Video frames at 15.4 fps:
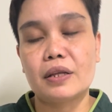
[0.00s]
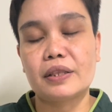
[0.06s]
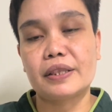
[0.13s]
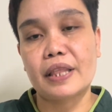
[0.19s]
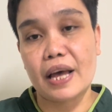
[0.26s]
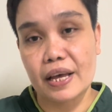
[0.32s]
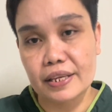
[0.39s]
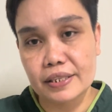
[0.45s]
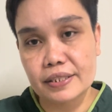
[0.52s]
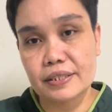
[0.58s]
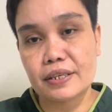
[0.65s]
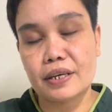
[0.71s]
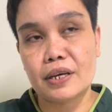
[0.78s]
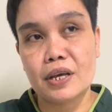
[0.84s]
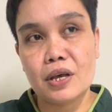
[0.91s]
tasks,
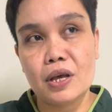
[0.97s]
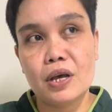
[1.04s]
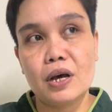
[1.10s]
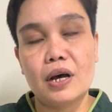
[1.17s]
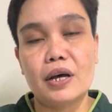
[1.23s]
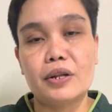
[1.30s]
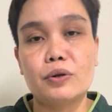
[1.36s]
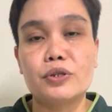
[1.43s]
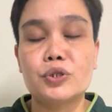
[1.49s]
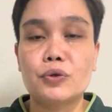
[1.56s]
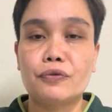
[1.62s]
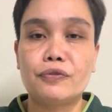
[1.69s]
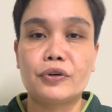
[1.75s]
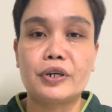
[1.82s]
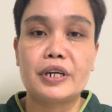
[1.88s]
and also
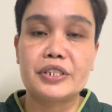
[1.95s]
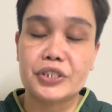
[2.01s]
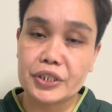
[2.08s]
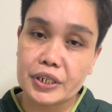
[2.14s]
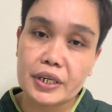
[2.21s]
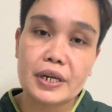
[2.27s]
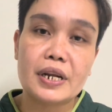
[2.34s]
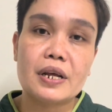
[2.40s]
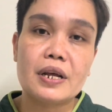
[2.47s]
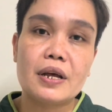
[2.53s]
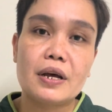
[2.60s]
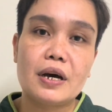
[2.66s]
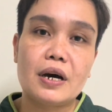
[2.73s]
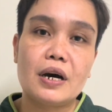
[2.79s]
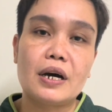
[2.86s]
for general
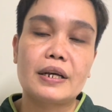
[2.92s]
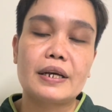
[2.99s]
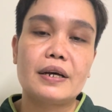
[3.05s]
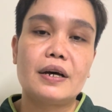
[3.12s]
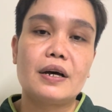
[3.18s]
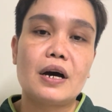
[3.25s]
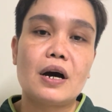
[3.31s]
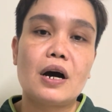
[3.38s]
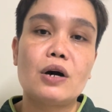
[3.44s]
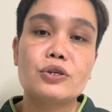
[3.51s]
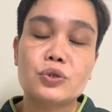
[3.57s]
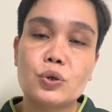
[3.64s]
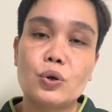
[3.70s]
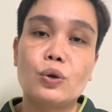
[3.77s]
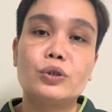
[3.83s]

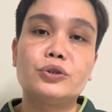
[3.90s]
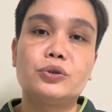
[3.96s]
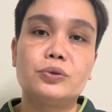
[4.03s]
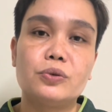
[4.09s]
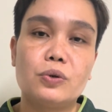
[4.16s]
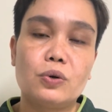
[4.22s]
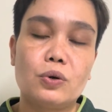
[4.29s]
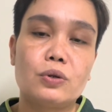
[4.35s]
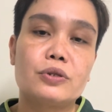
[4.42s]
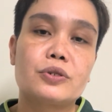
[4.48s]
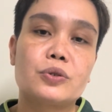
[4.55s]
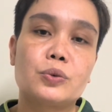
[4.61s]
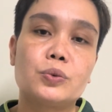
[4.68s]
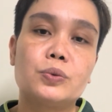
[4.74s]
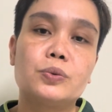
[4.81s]
household
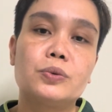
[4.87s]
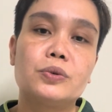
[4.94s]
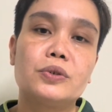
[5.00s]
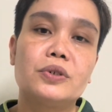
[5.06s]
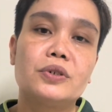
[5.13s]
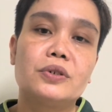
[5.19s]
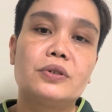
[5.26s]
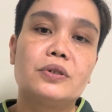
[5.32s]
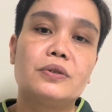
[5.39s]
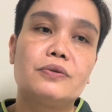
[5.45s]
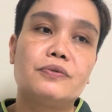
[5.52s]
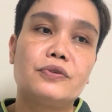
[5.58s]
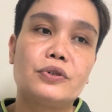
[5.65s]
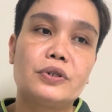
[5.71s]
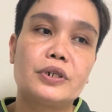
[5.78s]
also,
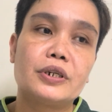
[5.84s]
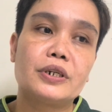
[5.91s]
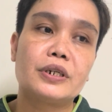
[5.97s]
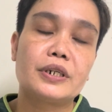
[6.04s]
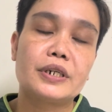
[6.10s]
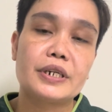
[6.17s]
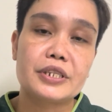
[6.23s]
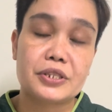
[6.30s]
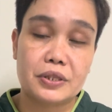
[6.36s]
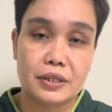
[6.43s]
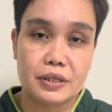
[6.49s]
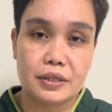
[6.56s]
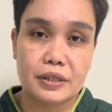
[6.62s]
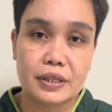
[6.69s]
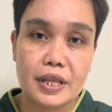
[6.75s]
for
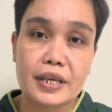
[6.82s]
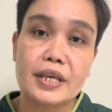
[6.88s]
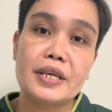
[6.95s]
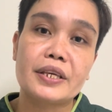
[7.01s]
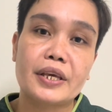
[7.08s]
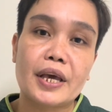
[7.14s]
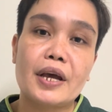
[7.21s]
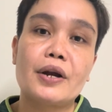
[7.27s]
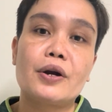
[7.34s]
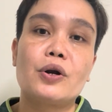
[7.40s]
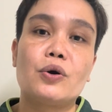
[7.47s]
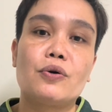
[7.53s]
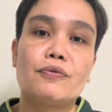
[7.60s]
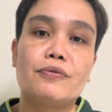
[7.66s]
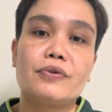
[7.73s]
taking care
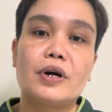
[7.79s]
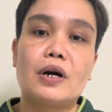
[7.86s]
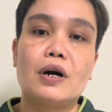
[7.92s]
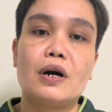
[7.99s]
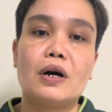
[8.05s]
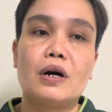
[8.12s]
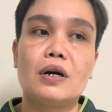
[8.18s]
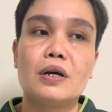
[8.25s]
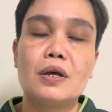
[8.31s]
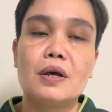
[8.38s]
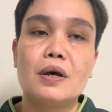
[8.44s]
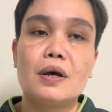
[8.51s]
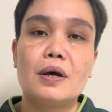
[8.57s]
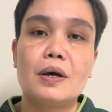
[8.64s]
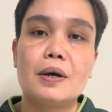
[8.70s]
of
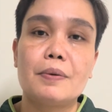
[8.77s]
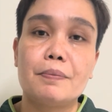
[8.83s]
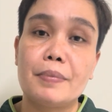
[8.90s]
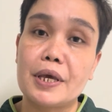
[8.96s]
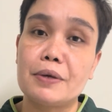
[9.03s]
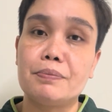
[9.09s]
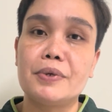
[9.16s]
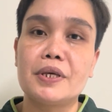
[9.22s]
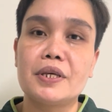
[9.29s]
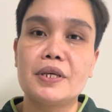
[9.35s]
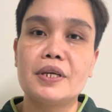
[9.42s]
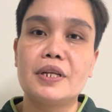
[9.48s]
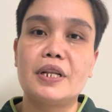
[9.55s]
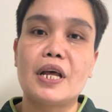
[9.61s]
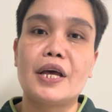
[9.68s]
baby
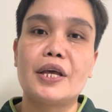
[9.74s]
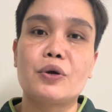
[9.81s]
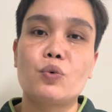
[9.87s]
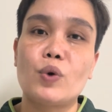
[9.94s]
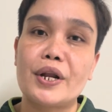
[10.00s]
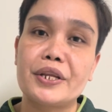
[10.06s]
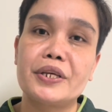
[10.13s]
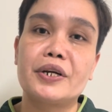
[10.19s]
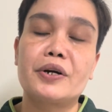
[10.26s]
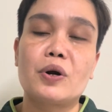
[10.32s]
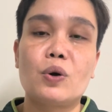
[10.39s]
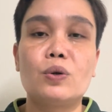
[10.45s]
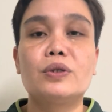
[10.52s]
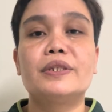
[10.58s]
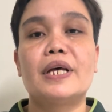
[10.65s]
like 1 year
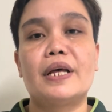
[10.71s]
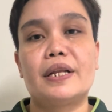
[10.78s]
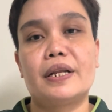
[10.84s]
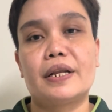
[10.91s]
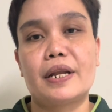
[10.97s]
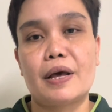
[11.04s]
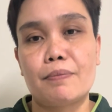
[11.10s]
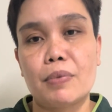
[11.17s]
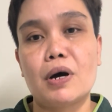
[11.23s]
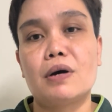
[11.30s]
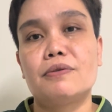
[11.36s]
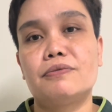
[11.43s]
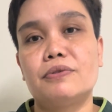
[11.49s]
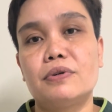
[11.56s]
old and above.